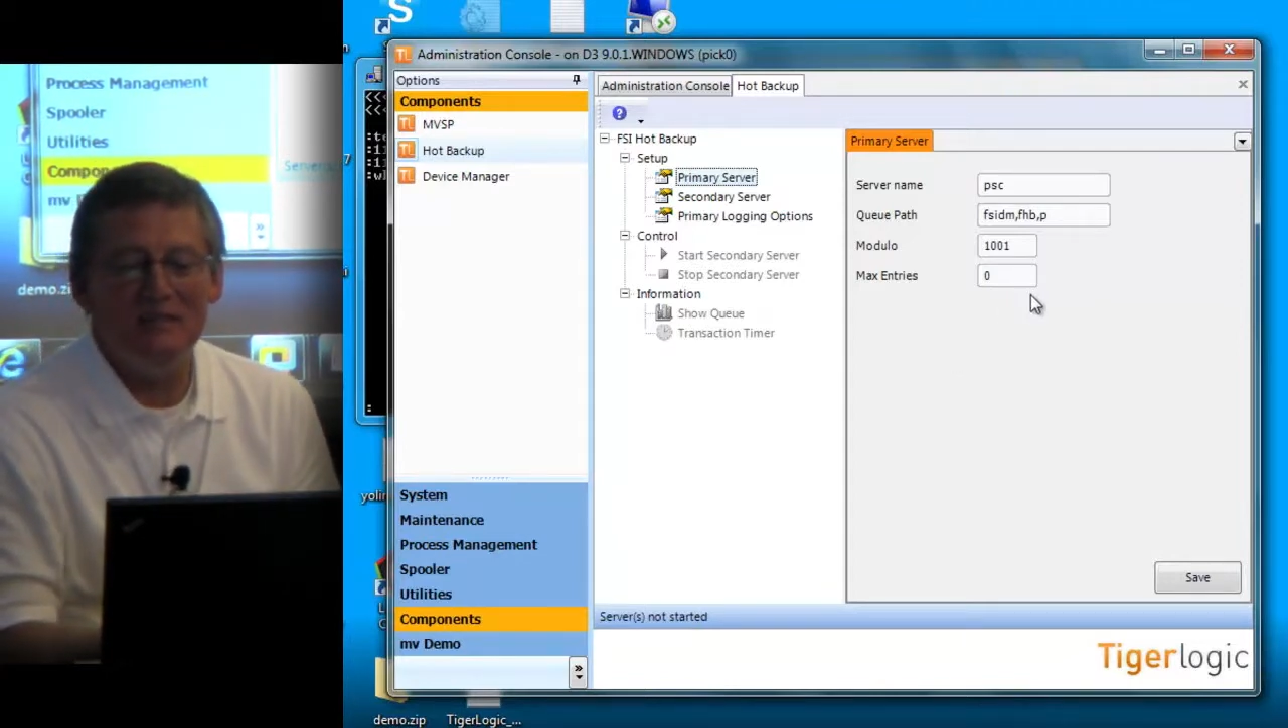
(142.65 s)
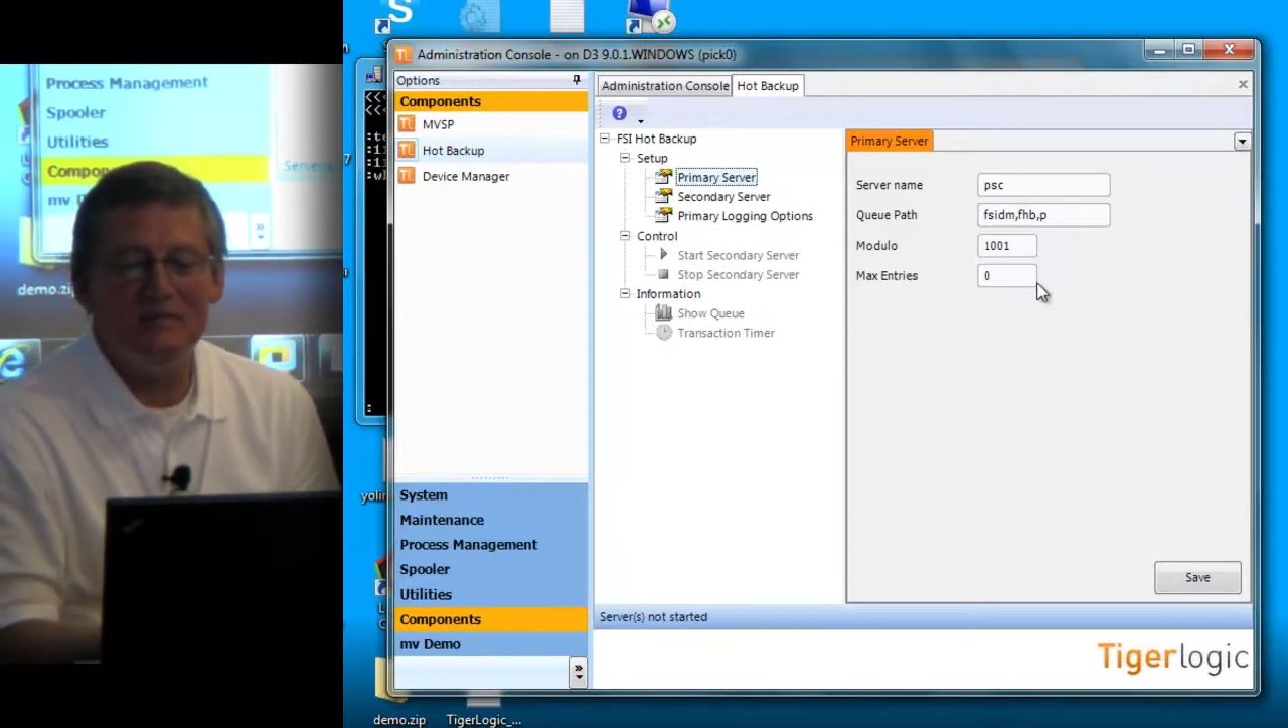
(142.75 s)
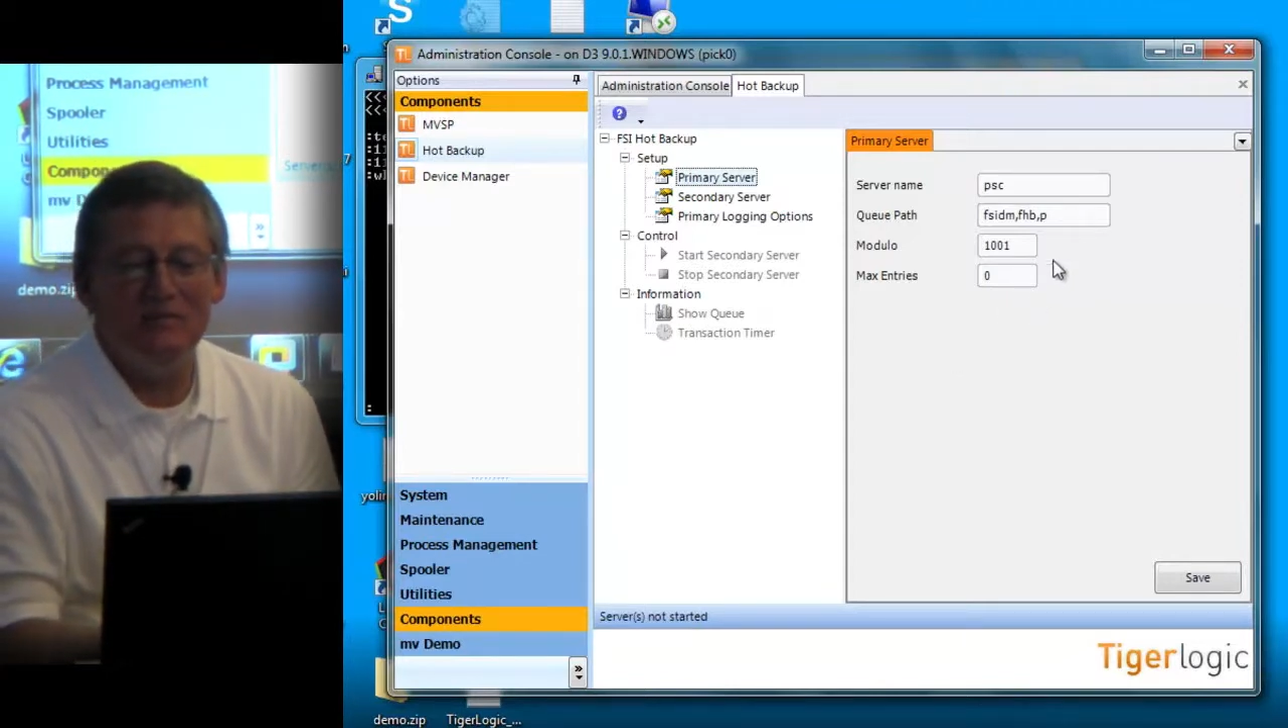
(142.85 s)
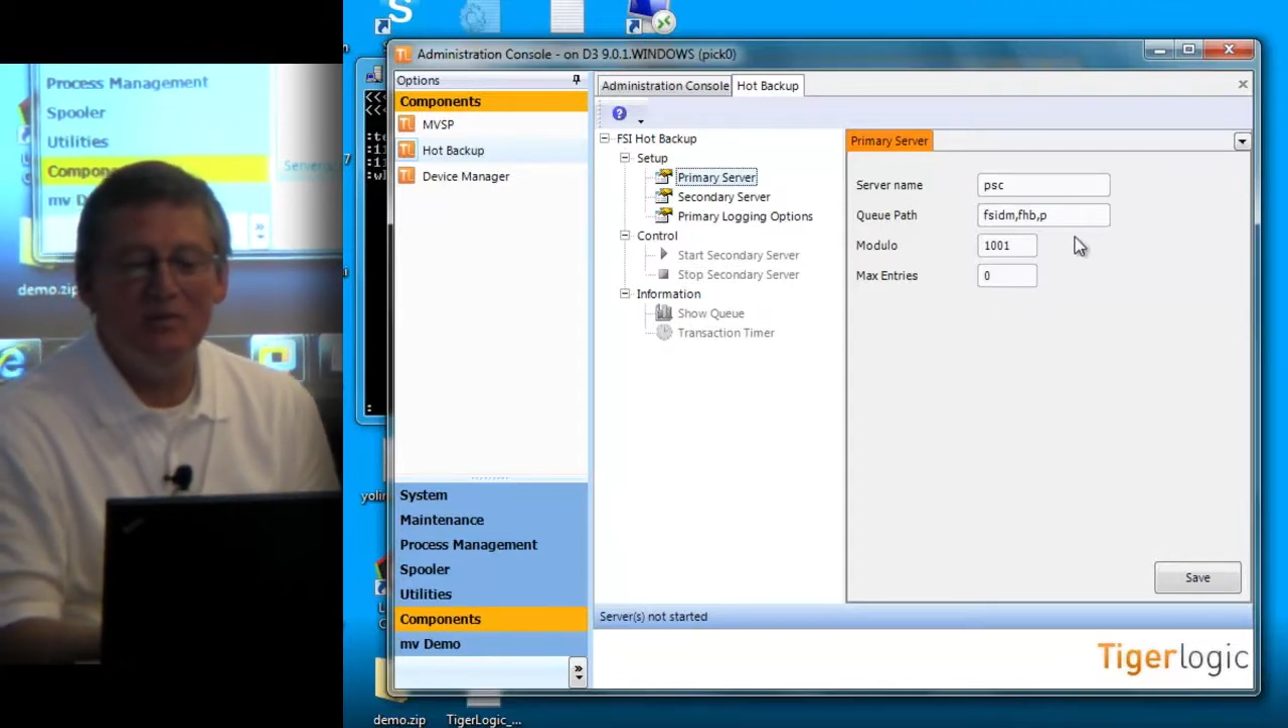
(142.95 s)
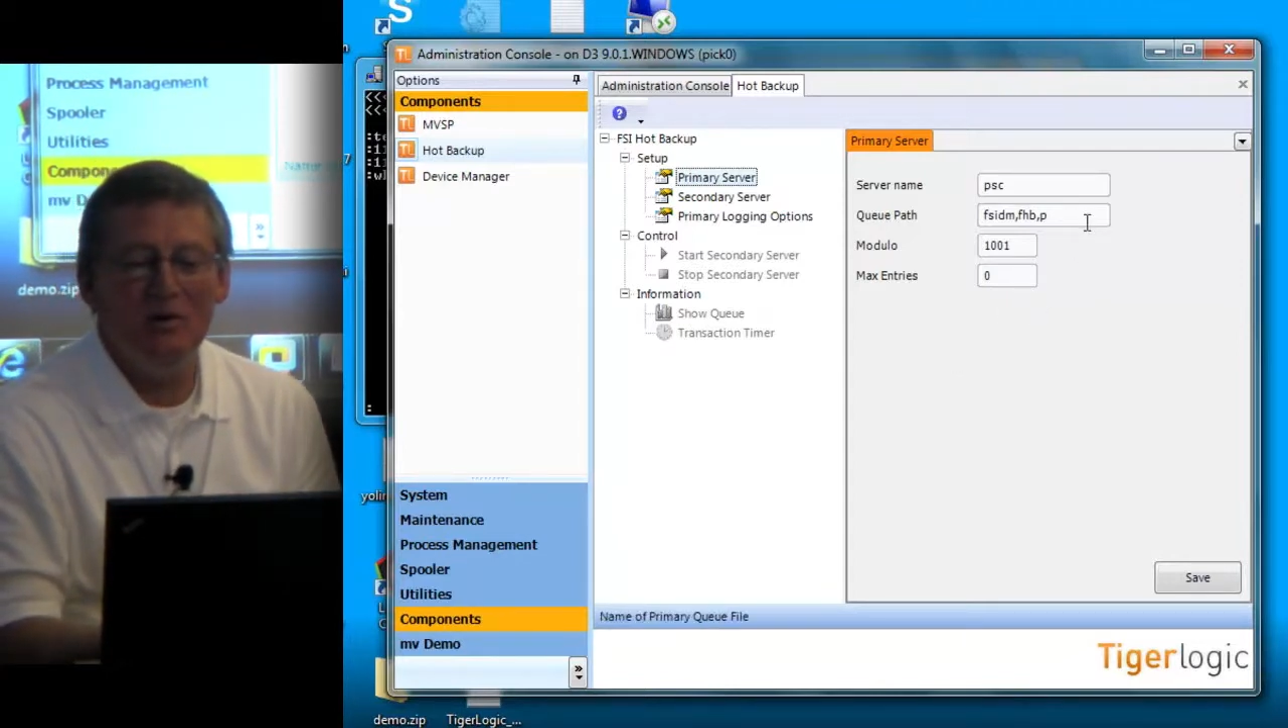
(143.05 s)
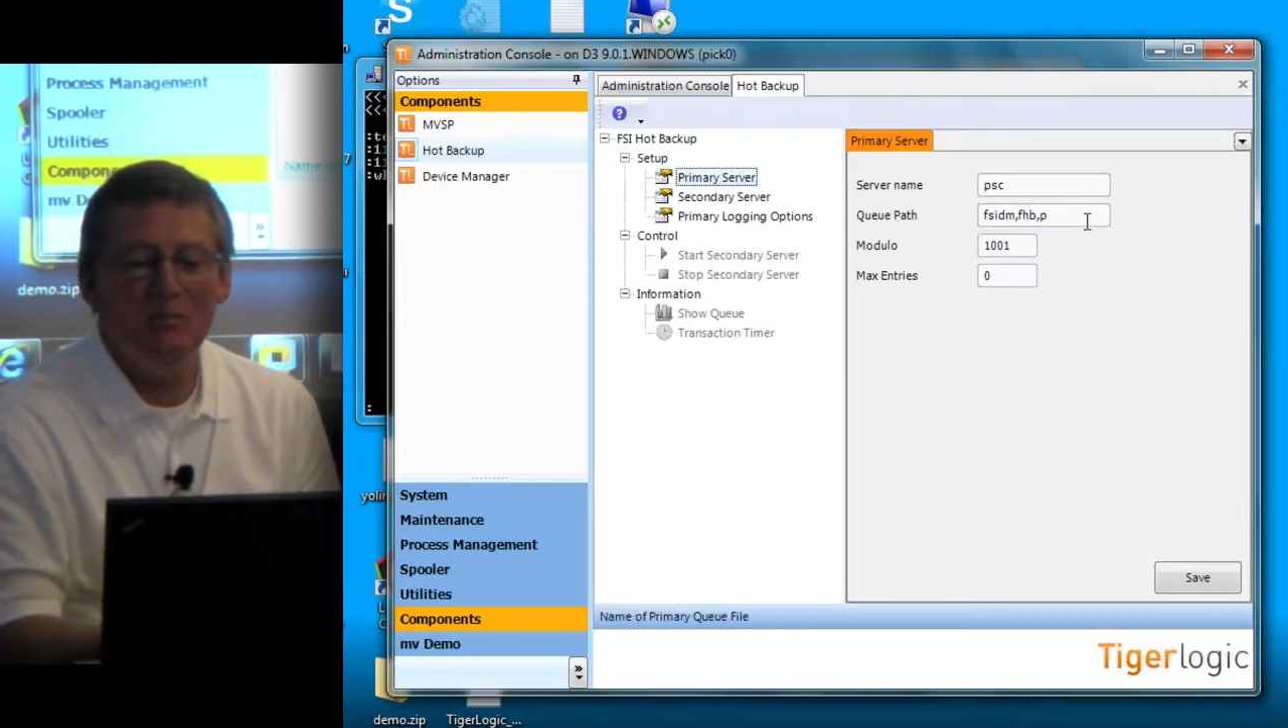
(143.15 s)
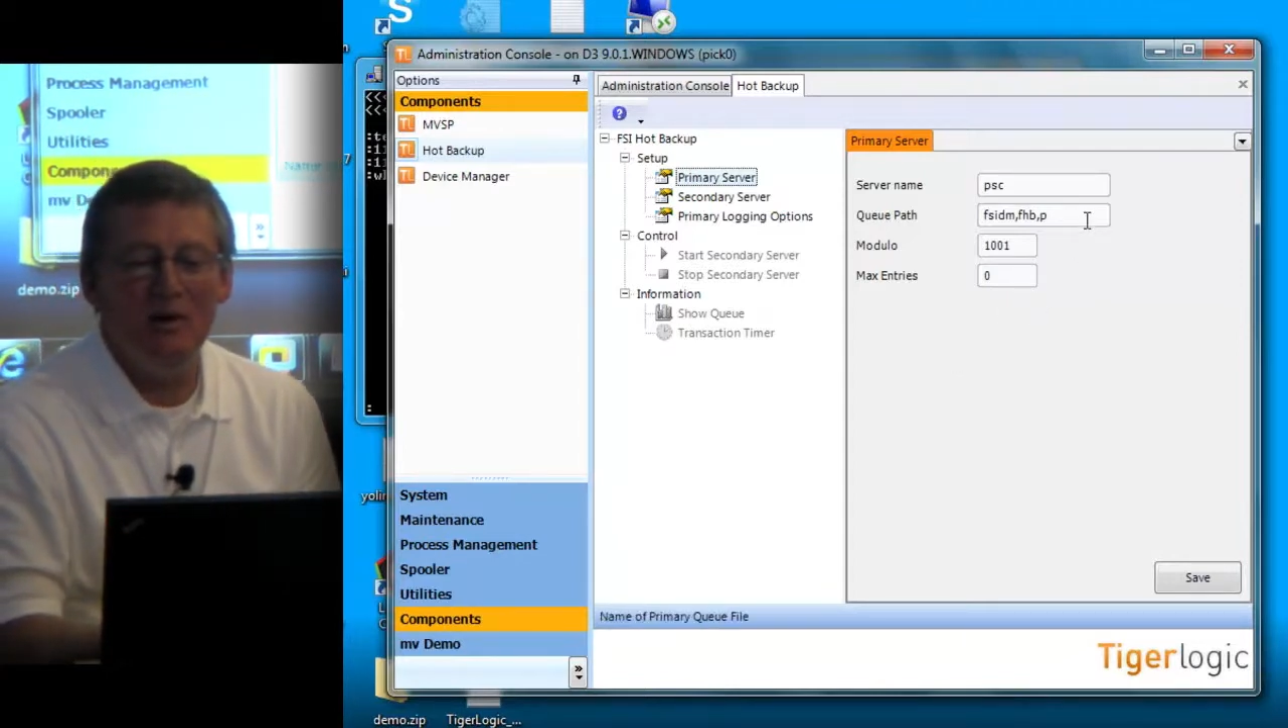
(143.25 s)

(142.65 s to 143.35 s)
it's the fully